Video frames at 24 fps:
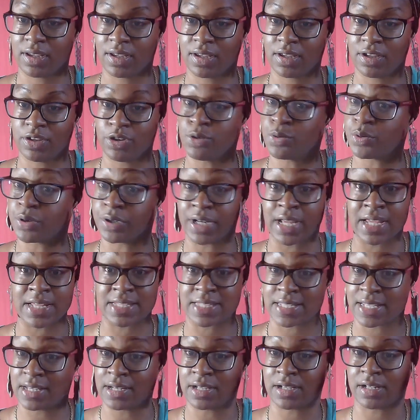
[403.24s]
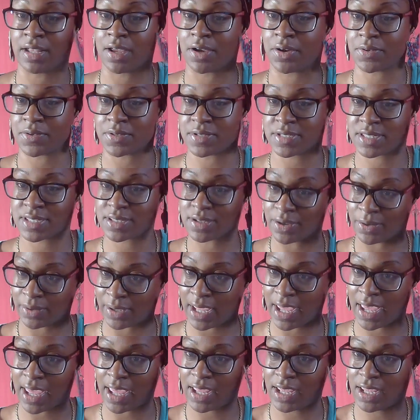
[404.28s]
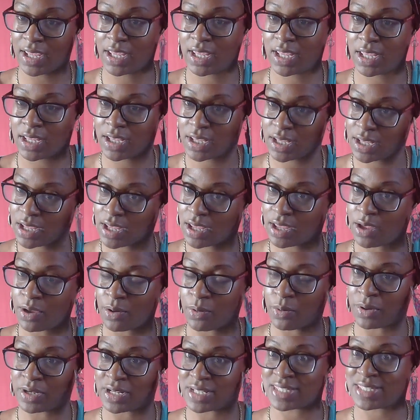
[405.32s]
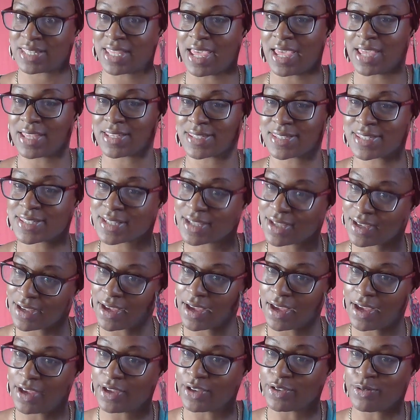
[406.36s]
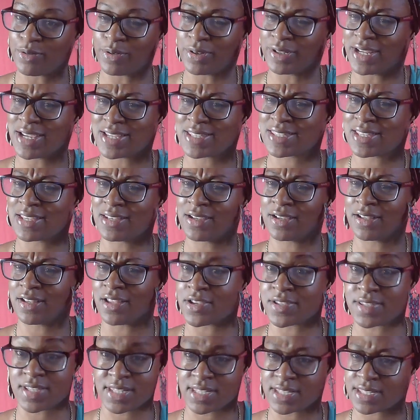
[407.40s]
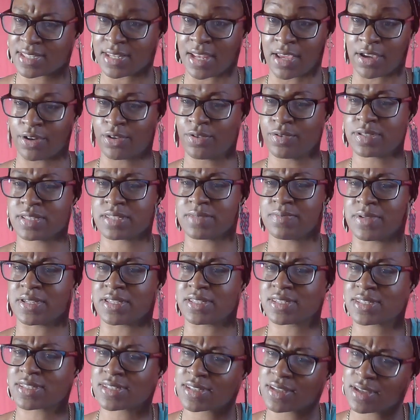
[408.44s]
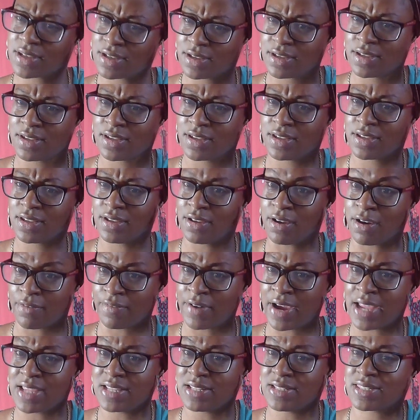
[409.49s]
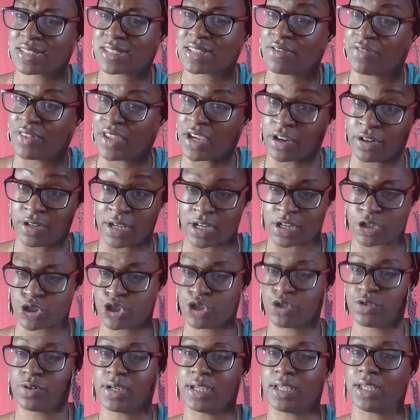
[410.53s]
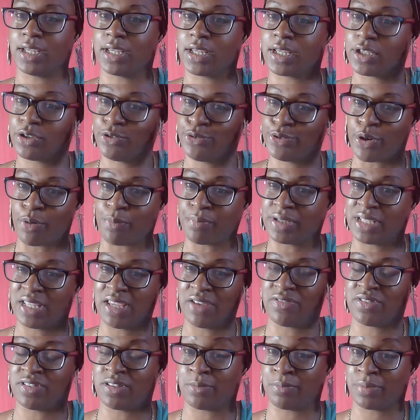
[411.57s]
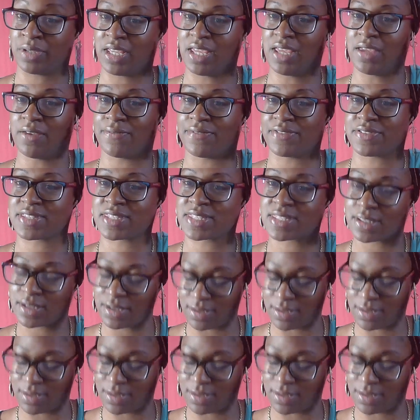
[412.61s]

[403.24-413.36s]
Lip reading: You are not Santa Claus, okay? What is that? You are not Santa Claus. This is not Christmas. All right? They are not a treat. You don't be giving them gifts.